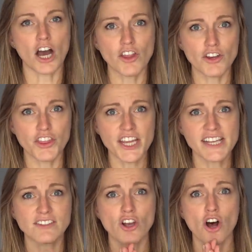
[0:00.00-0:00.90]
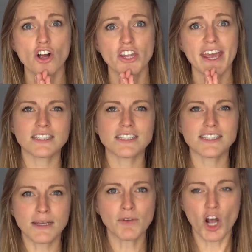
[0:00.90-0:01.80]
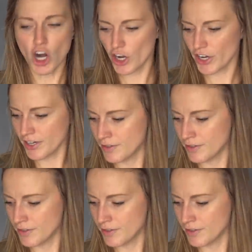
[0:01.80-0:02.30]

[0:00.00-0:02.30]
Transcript: The other thing is called a SIM card.